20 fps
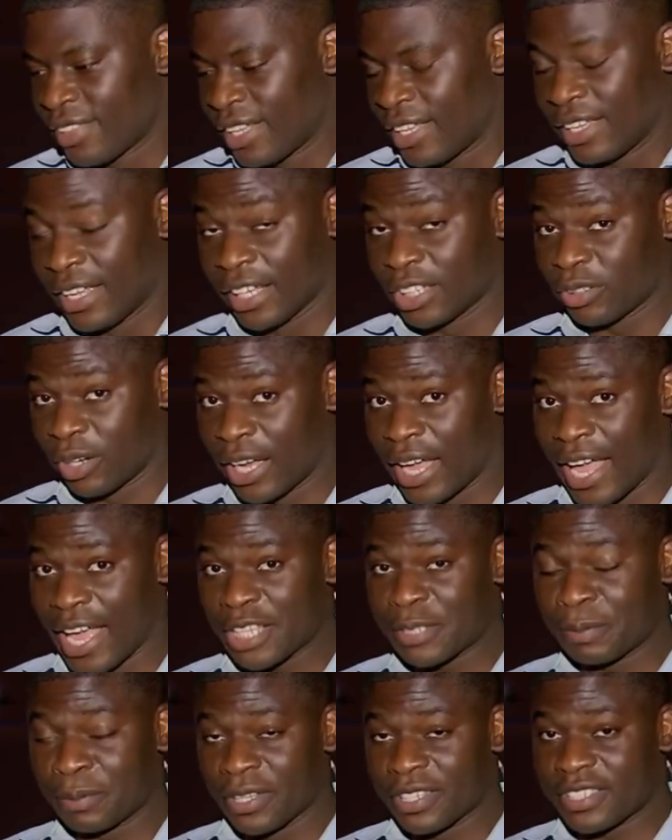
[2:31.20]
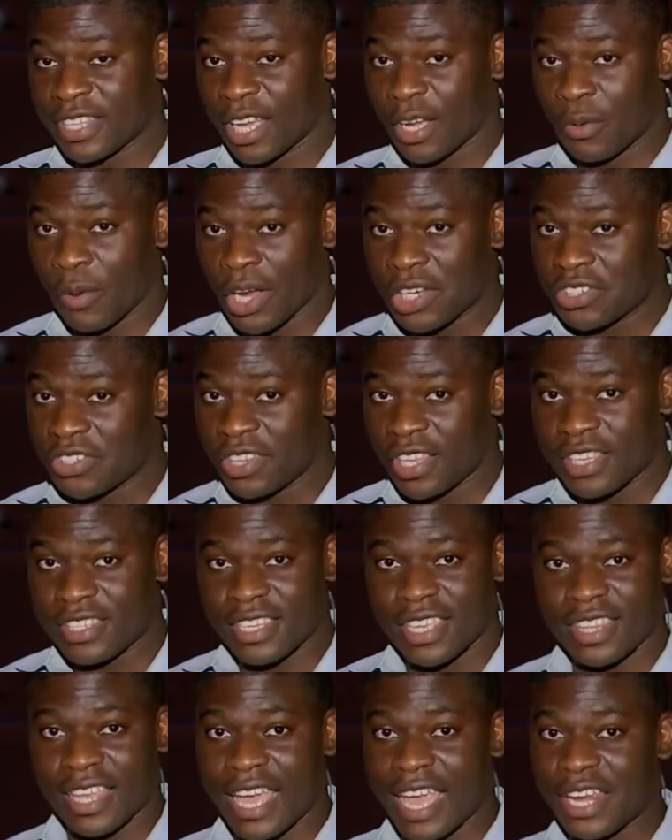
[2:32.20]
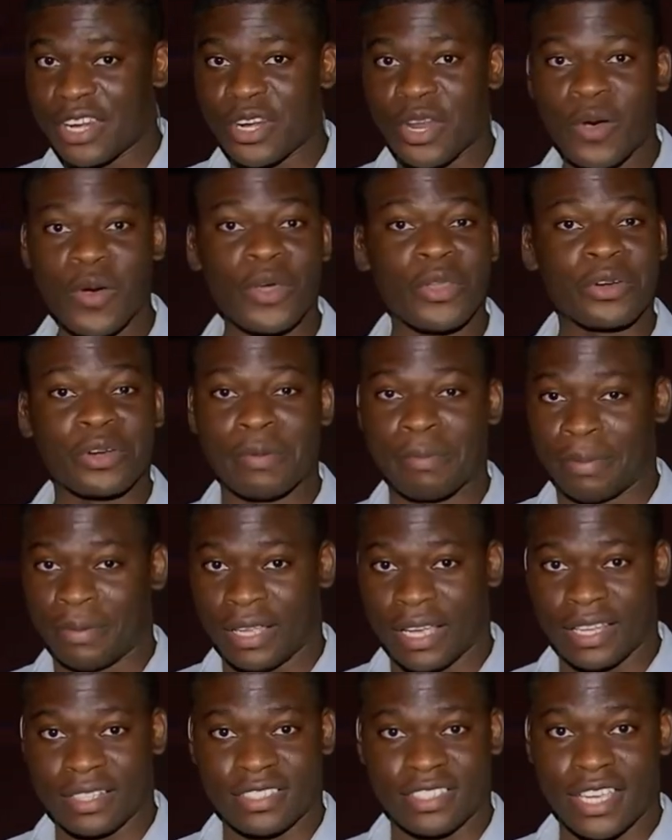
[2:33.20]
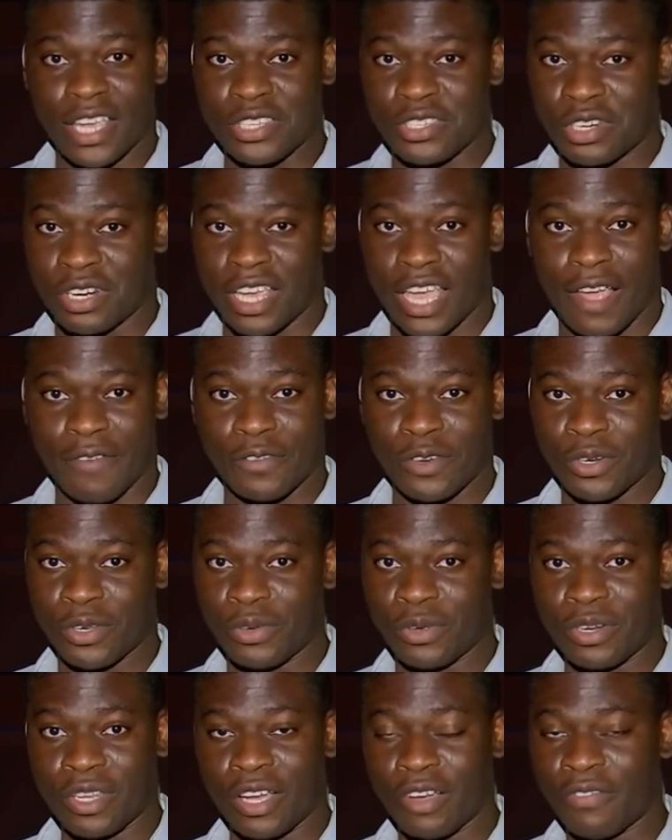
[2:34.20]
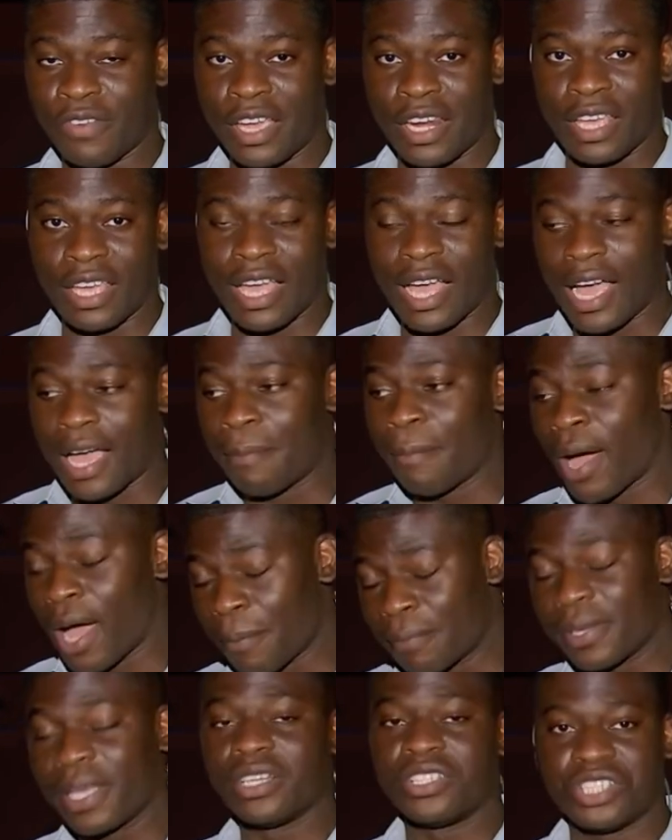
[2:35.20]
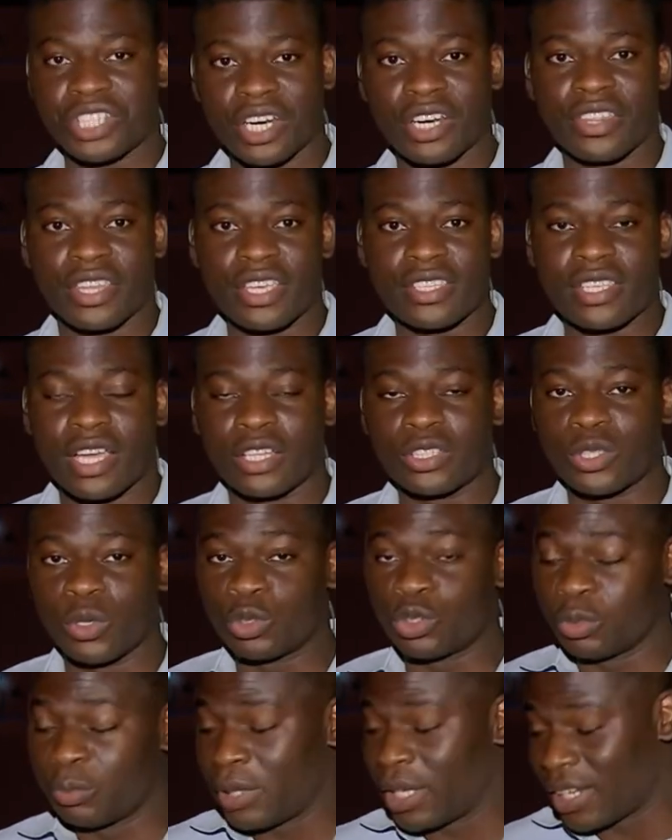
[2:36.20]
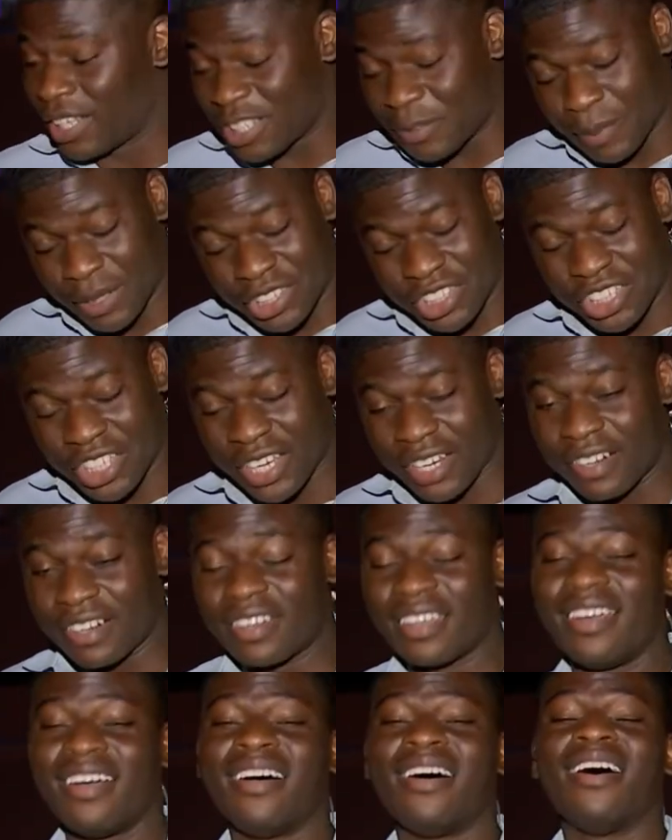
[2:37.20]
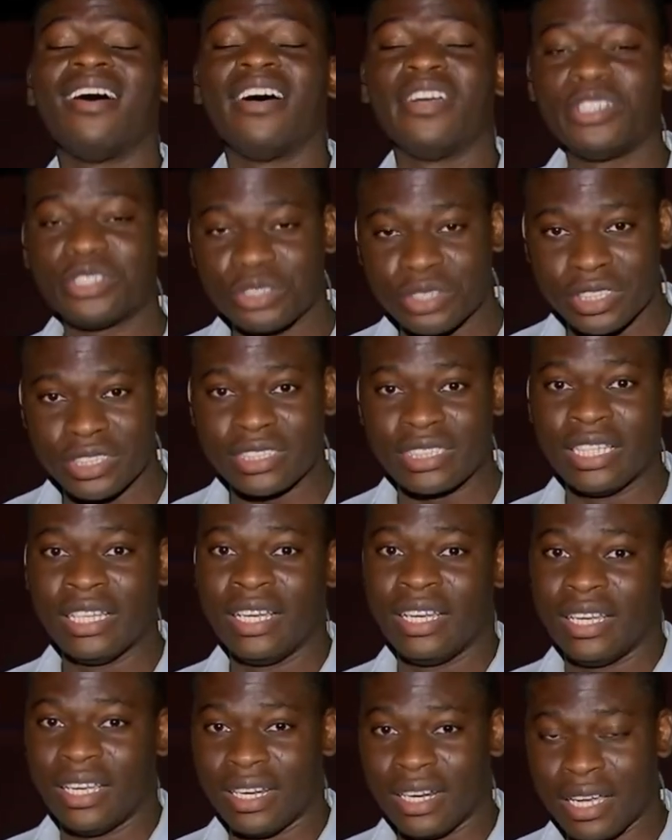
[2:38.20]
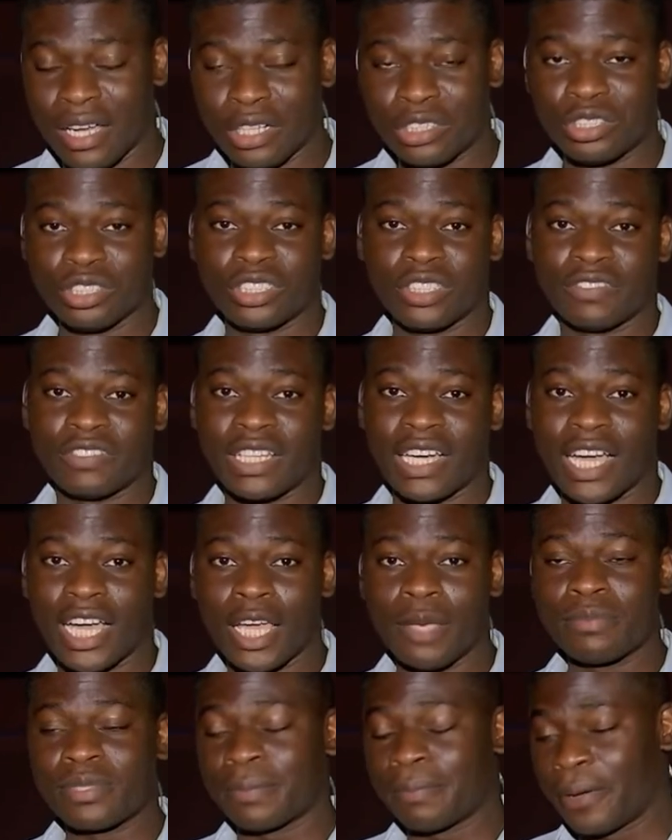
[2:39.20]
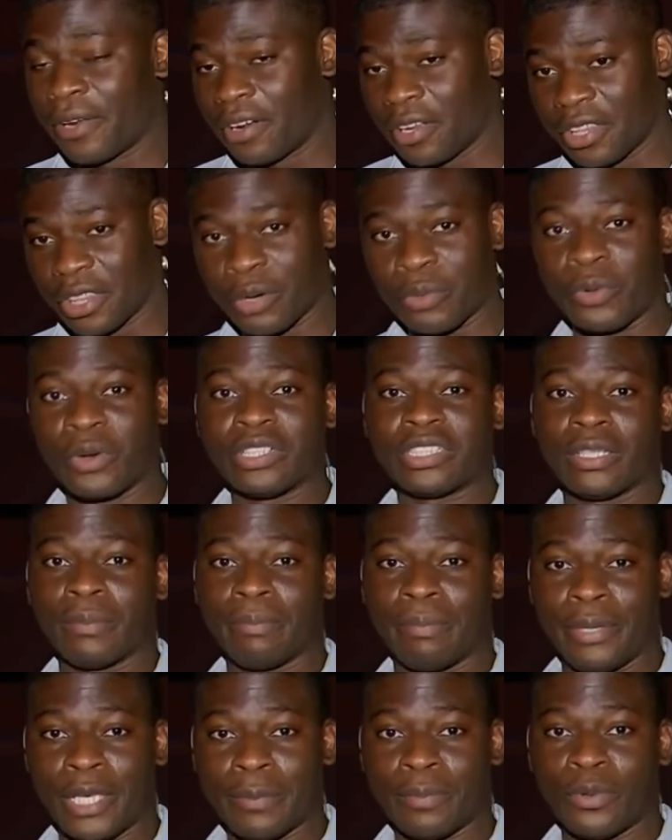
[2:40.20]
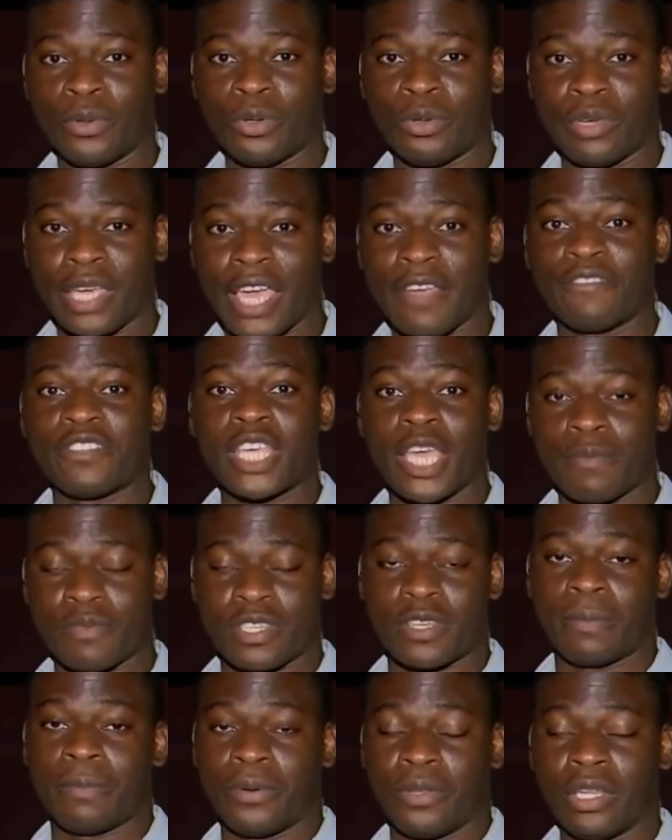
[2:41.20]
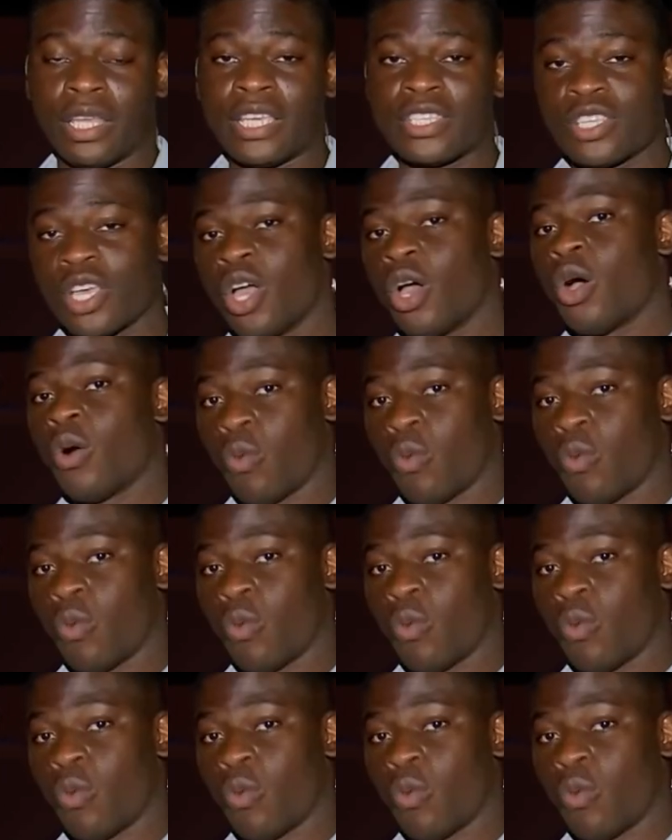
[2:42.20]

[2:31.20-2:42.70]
Yeah, so I asked police that question. They said they had no other complaints yesterday afternoon of any kind. Mom did share this on social media. It's been shared hundreds and hundreds of times. Apparently, there were some people who gave tips to police.